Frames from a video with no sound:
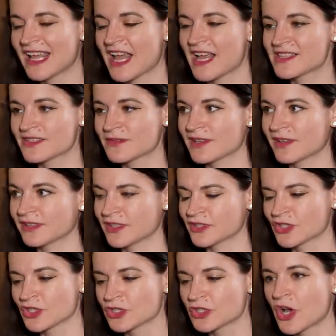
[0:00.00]
It's a
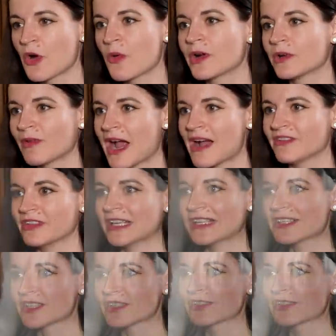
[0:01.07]
slow unraveling. It's a